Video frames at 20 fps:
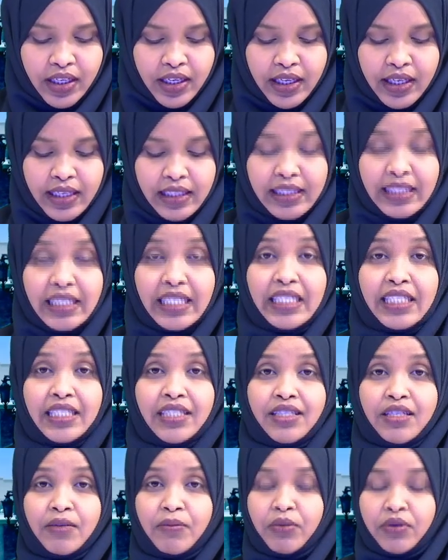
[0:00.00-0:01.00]
Indeed,
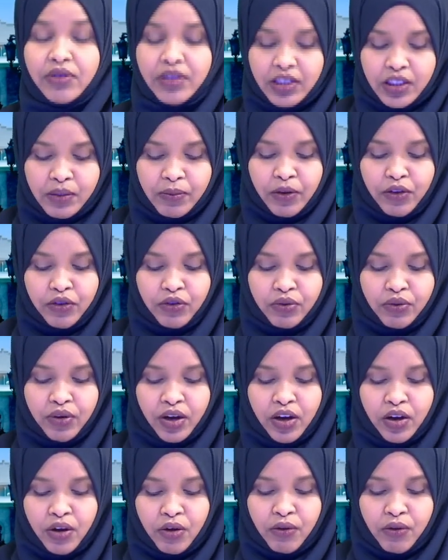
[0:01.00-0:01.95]
this plethora